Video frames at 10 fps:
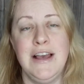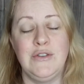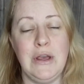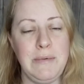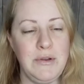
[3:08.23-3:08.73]

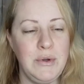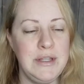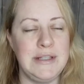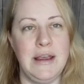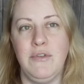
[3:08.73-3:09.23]
So I've been doing
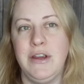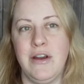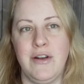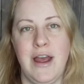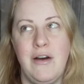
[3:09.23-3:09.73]
this every
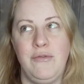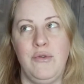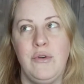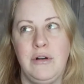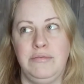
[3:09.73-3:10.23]
year now
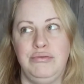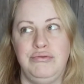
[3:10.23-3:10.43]
for,